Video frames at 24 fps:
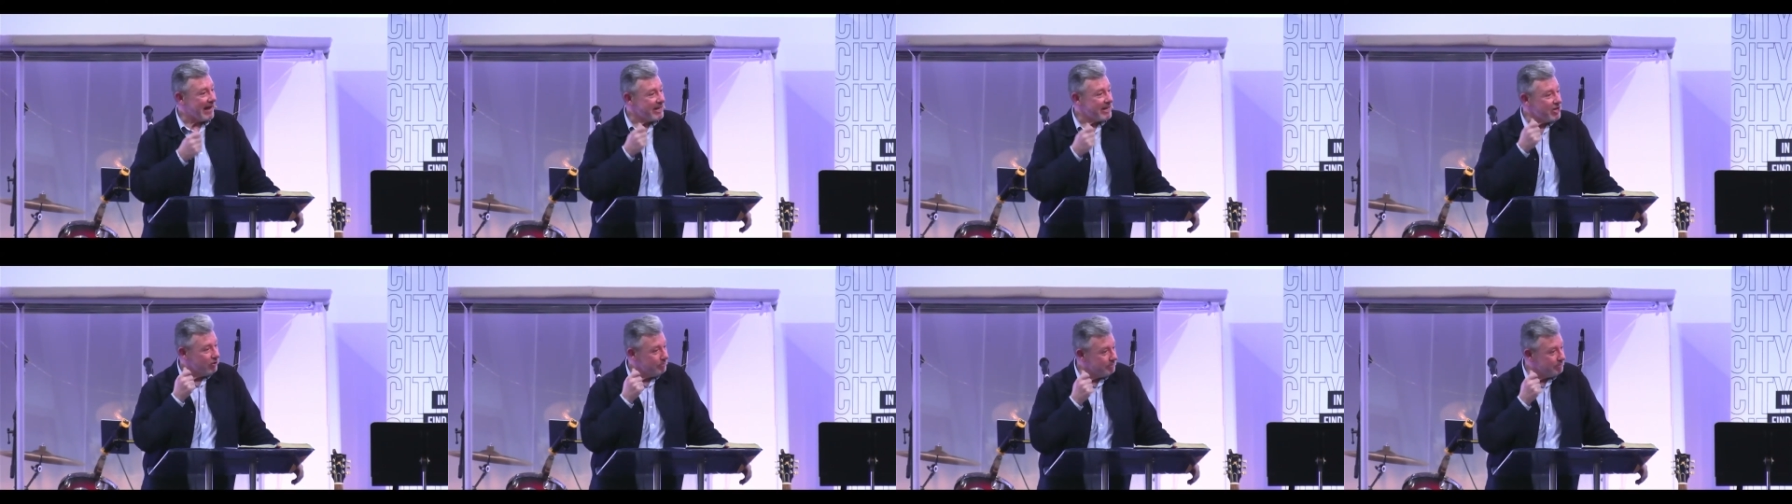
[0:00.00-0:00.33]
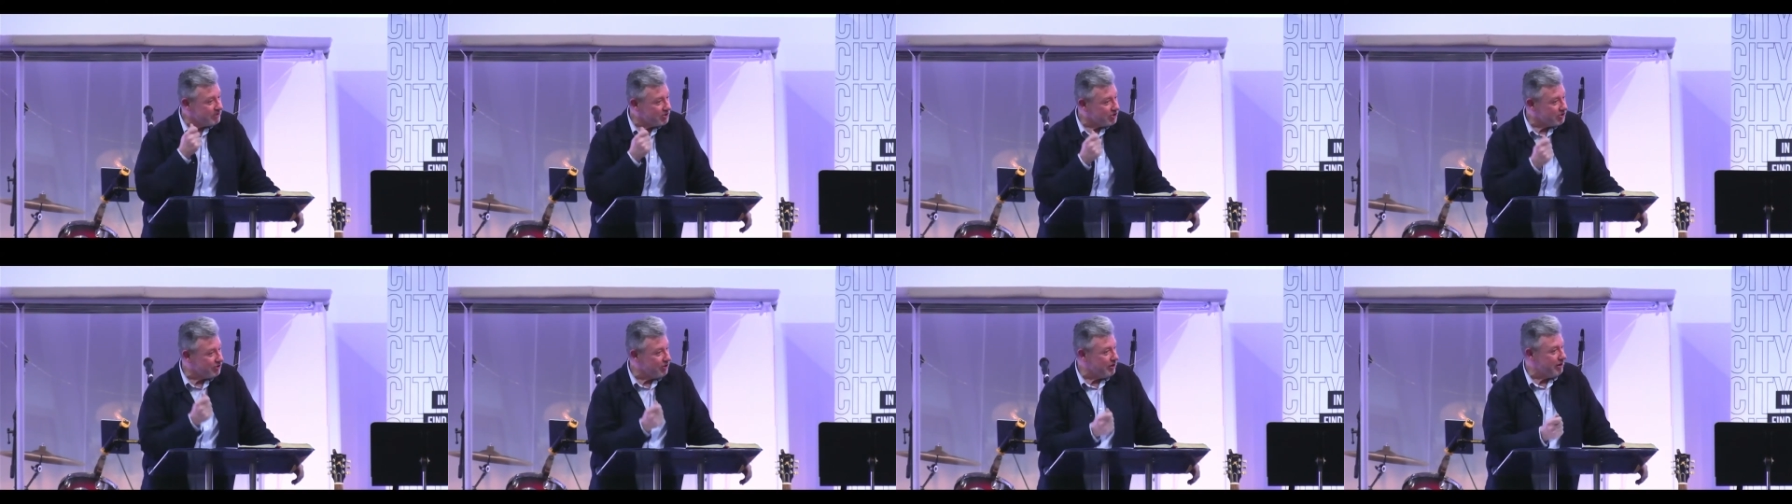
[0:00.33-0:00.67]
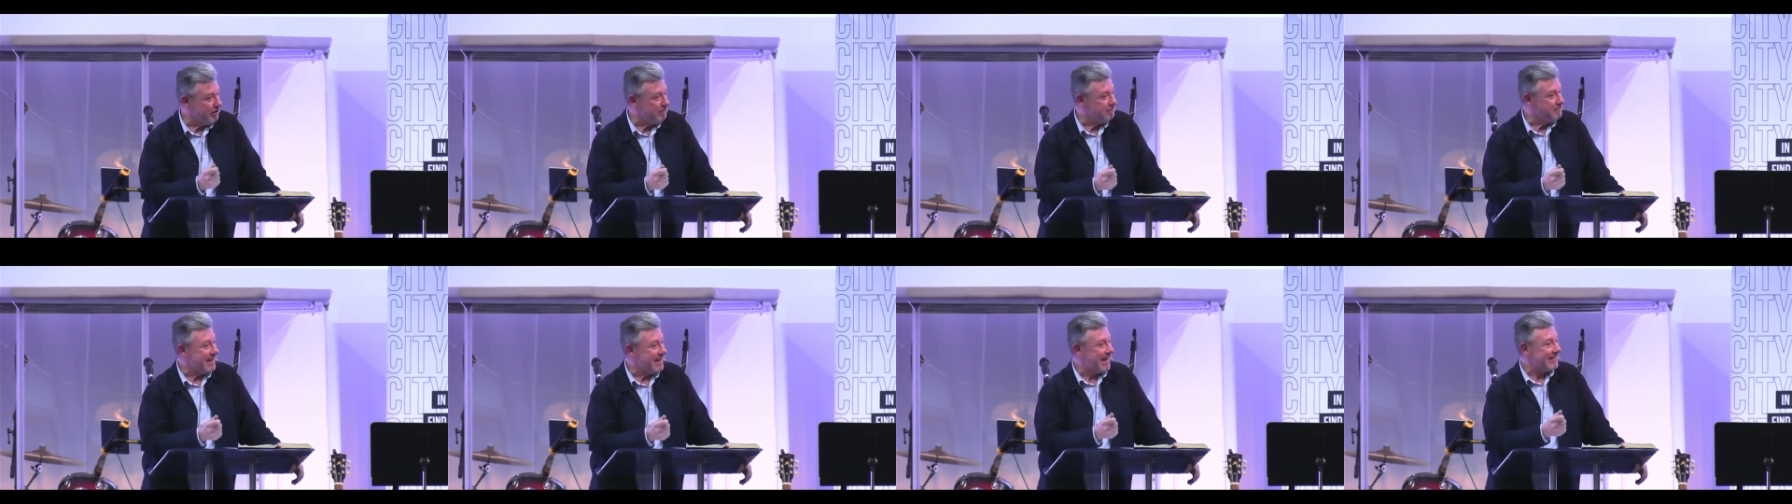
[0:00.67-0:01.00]

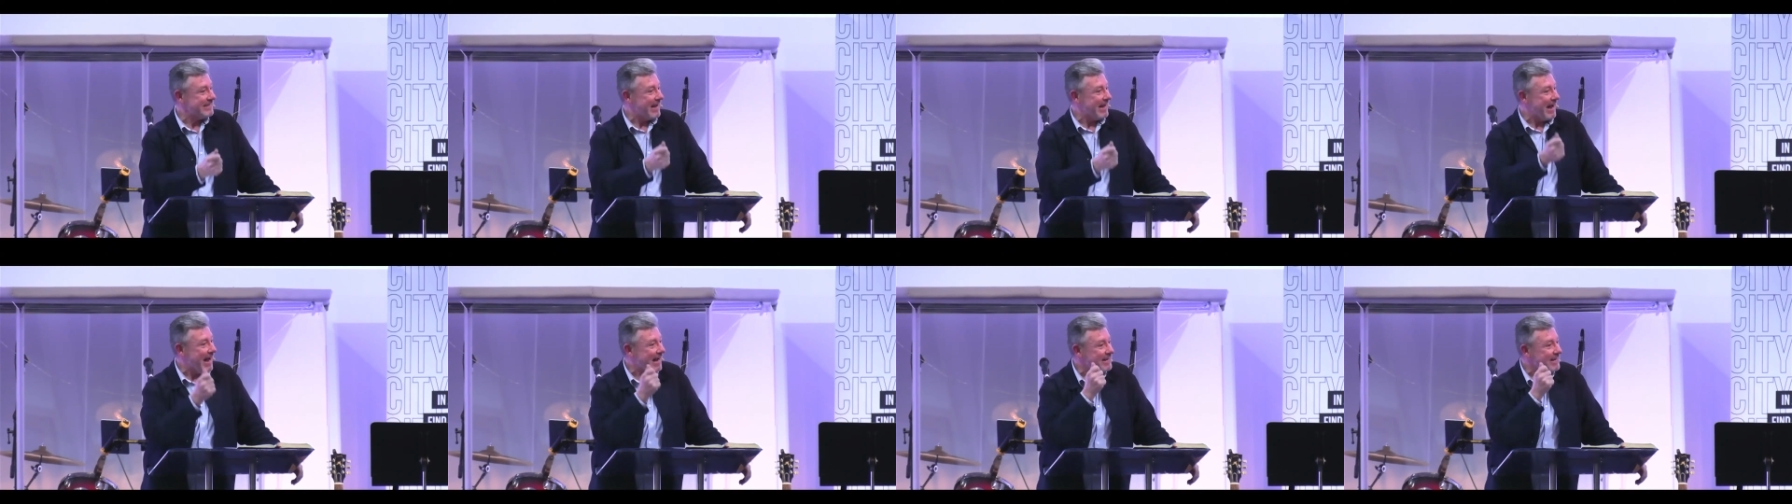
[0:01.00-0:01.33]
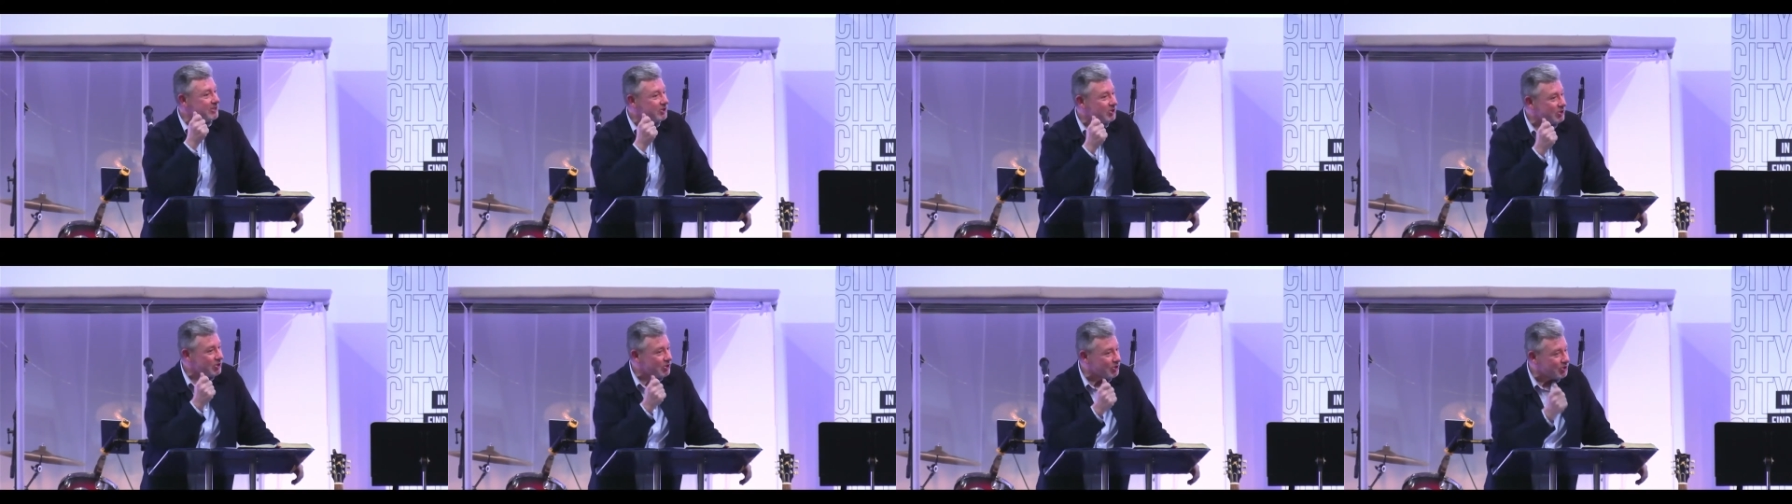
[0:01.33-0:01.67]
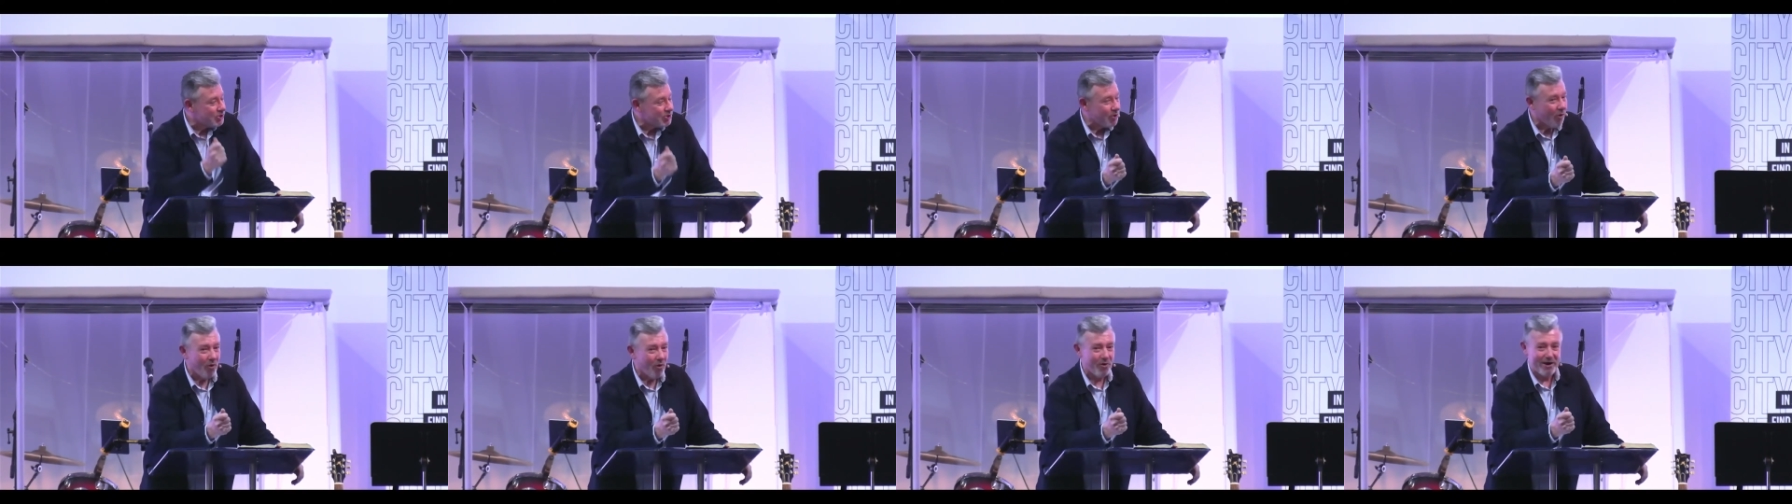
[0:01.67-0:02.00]
observed that. I
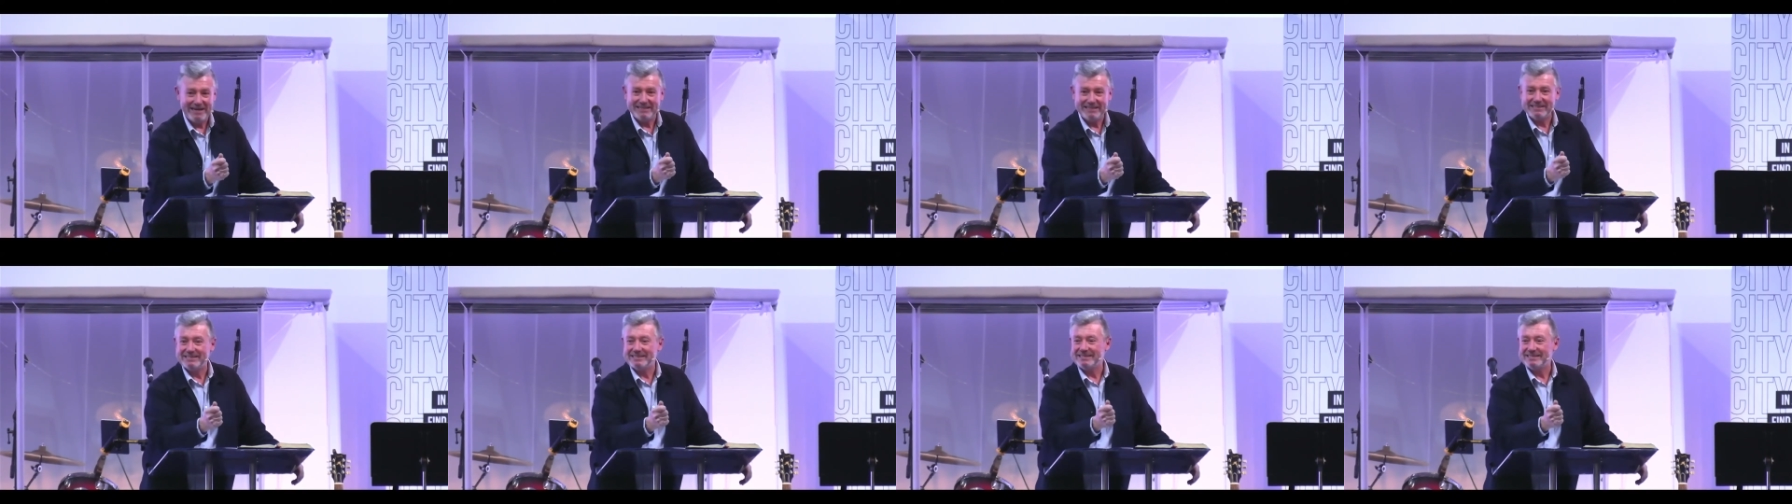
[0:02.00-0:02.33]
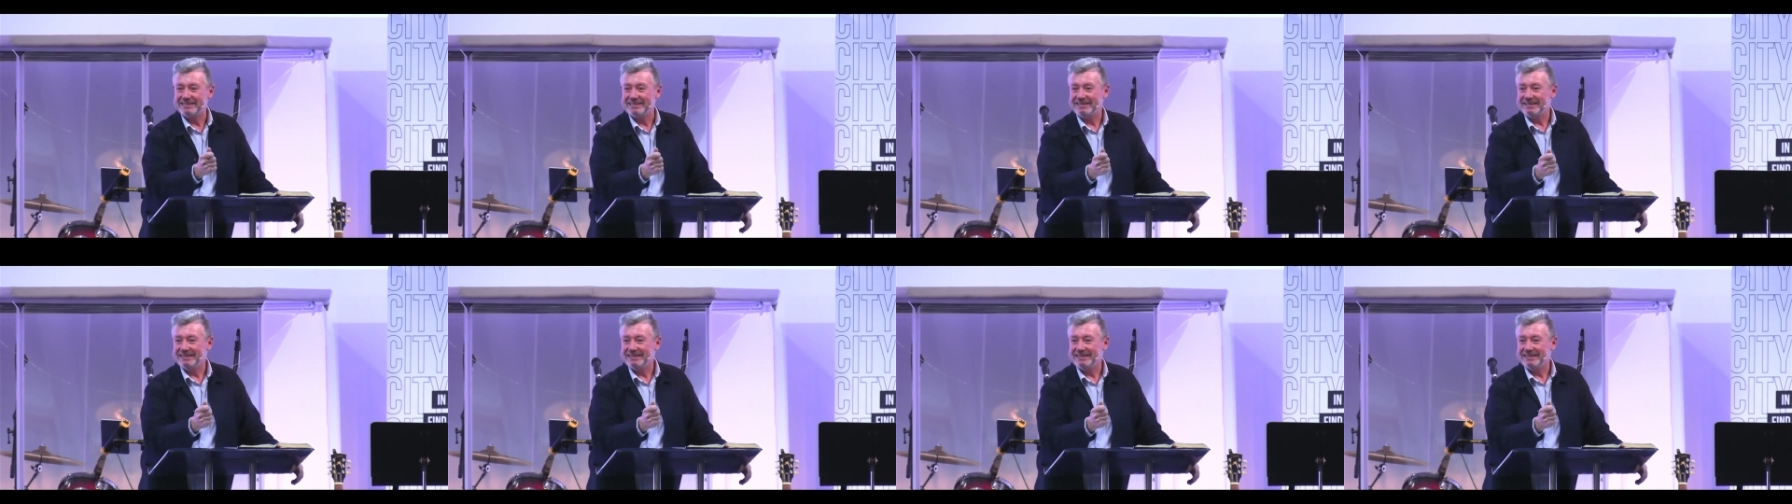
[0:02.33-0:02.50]
saw it.